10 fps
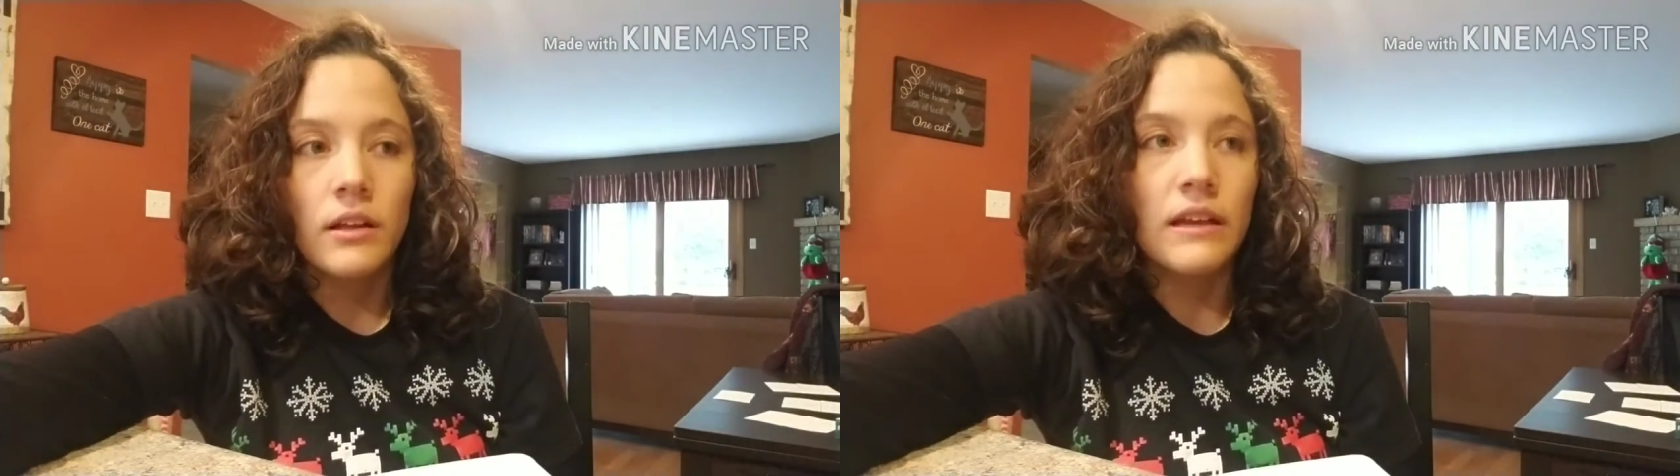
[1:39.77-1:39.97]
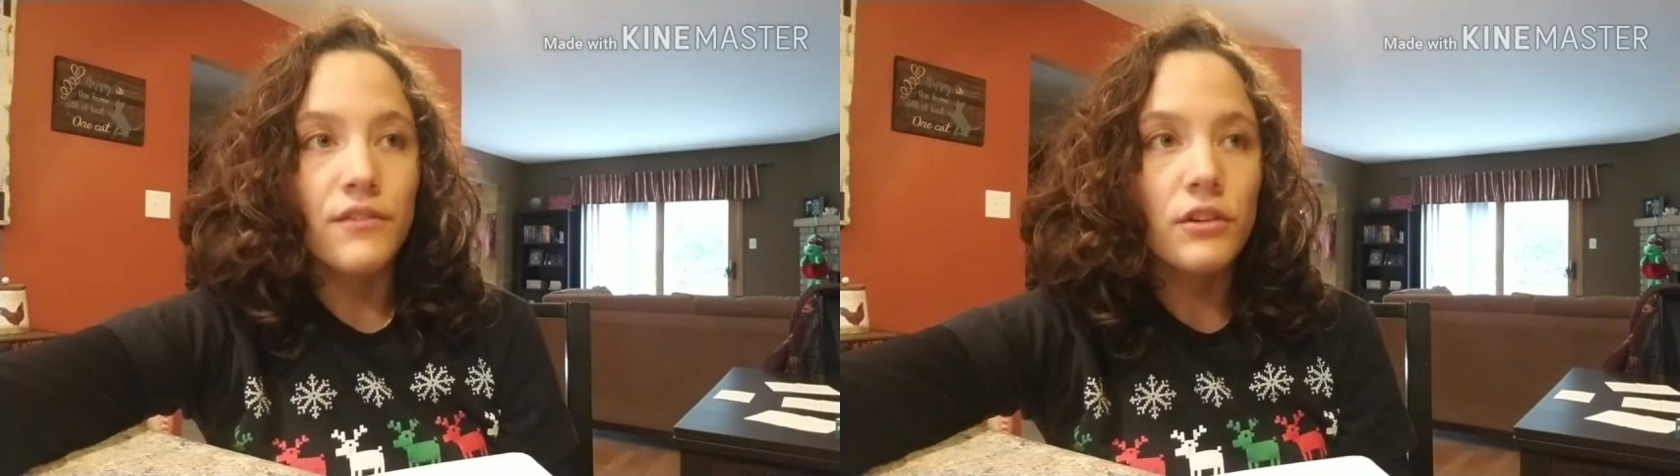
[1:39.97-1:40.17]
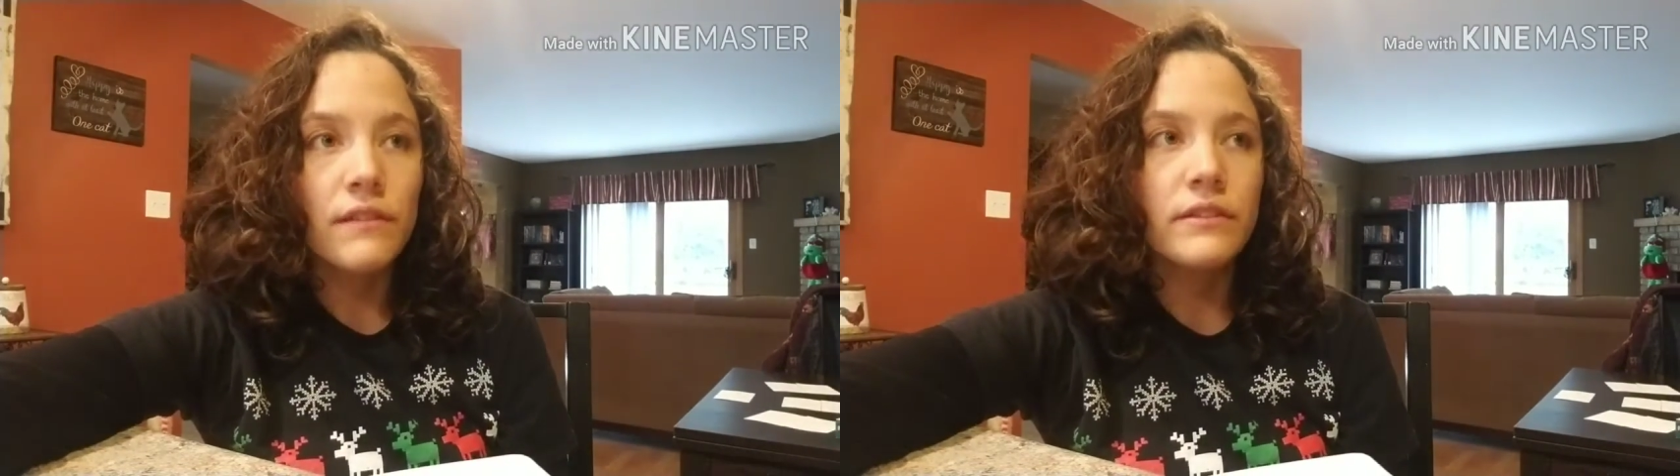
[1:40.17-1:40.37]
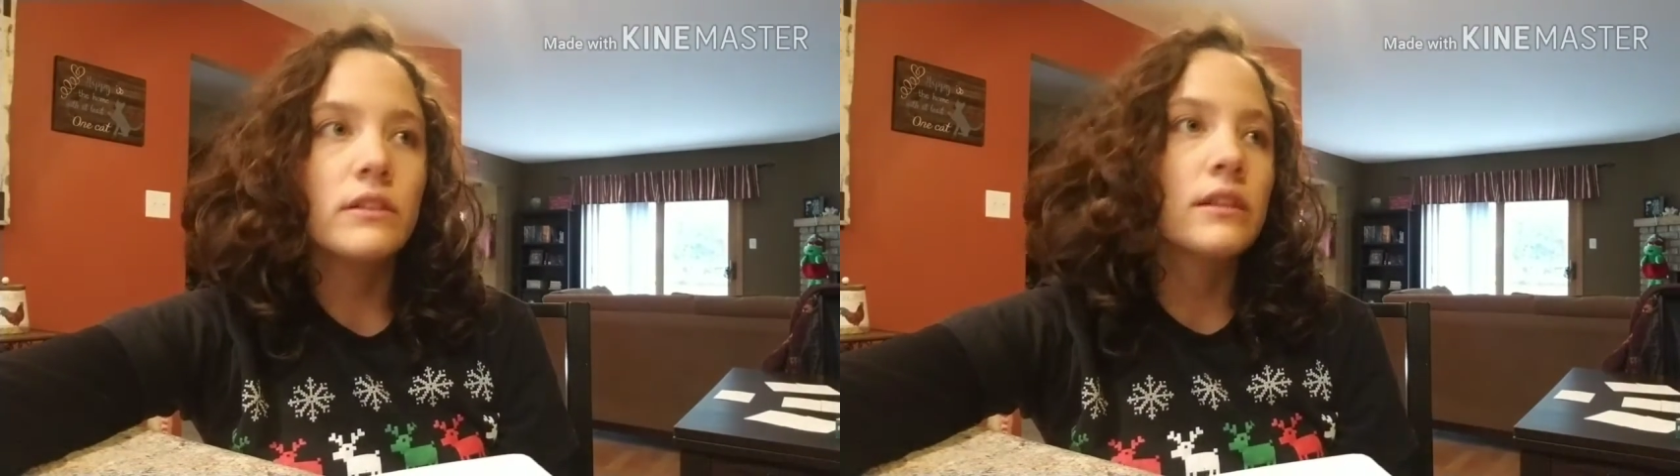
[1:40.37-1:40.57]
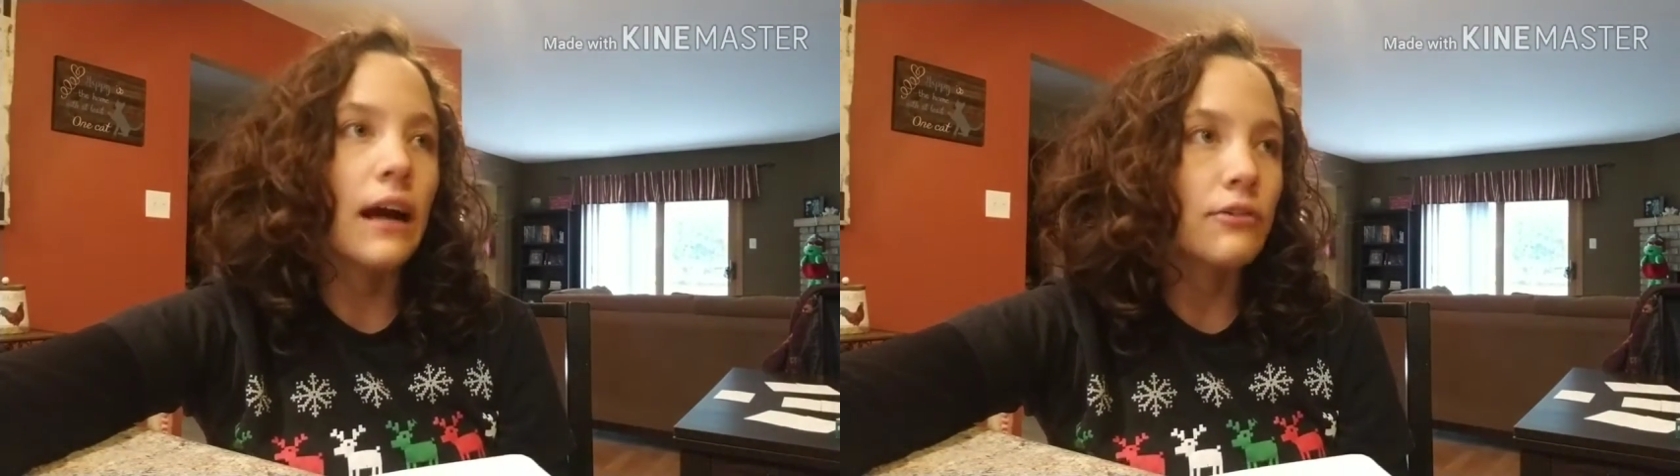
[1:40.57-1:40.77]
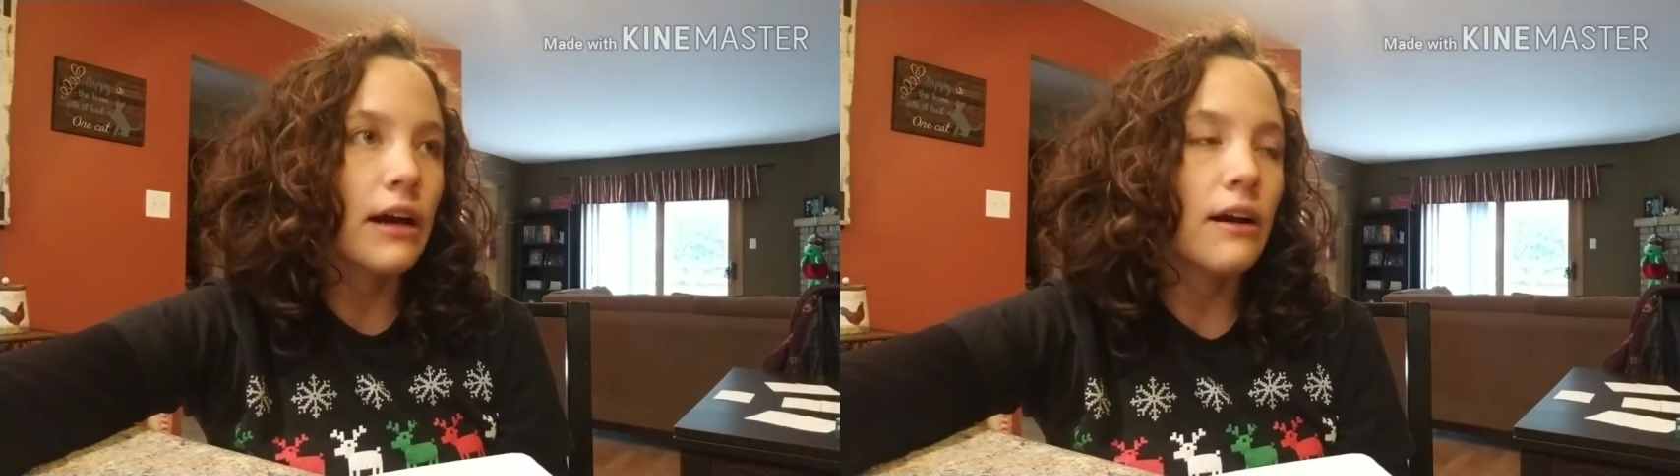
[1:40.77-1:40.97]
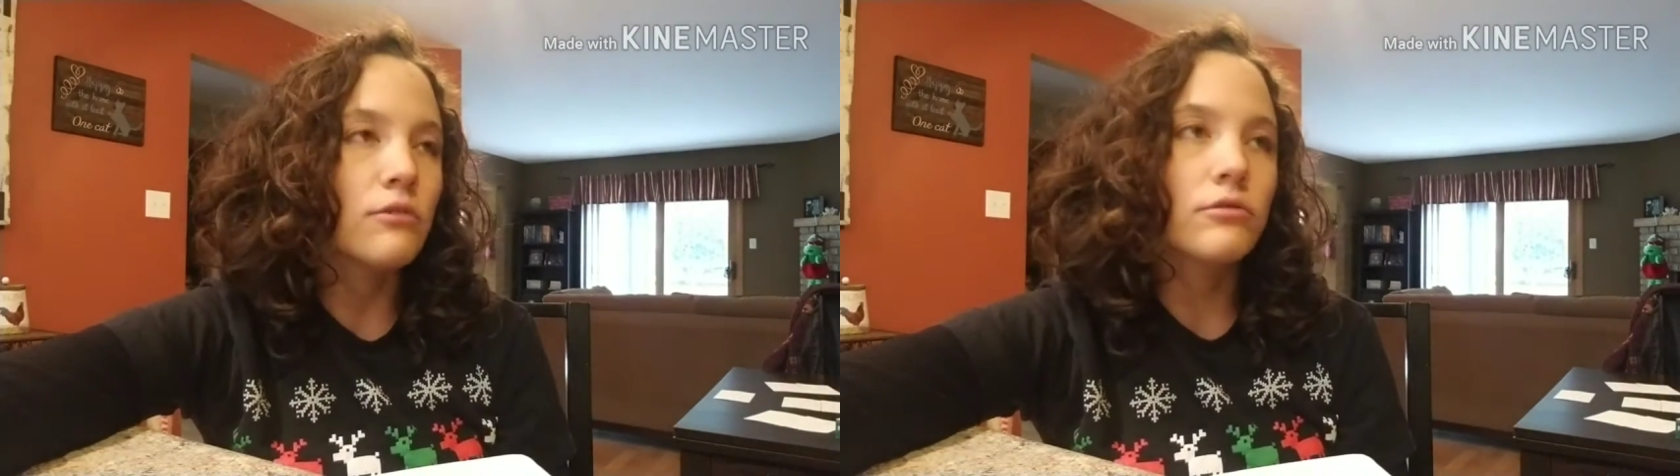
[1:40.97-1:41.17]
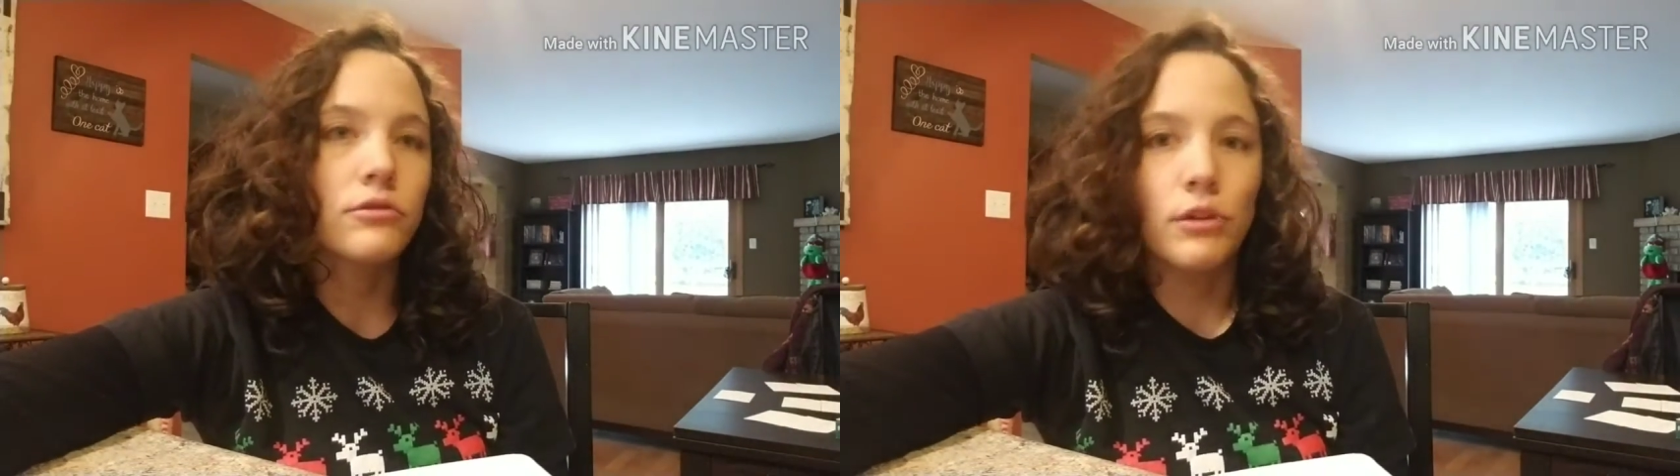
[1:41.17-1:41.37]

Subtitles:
If you live in a townhouse